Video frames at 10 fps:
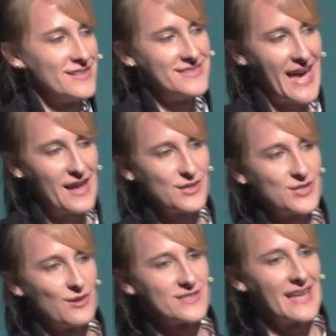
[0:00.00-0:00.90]
Data
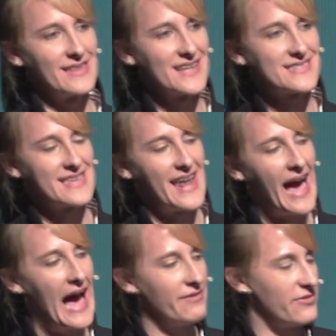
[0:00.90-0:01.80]
shows that less than
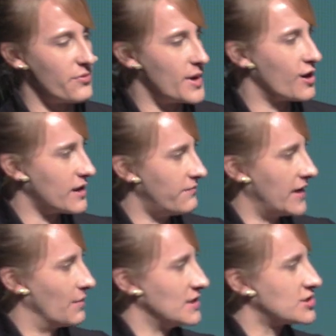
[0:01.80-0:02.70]
half of American
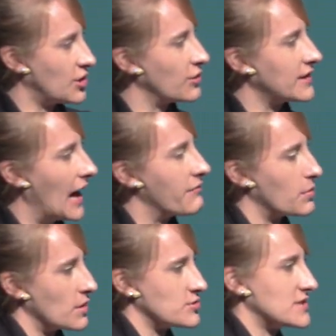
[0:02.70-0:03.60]
families currently have an
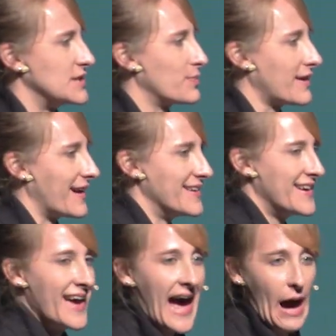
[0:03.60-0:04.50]
emergency plan.
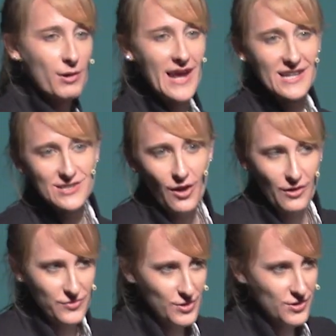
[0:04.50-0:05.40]
I would ask all
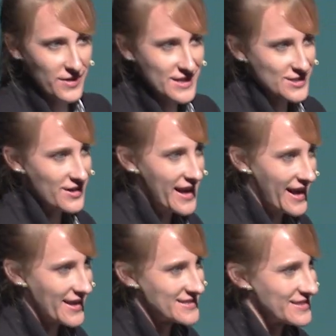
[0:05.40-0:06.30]
of you to raise your
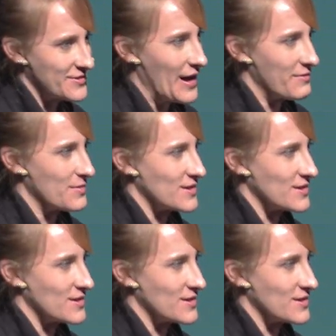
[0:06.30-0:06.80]
hands if you have an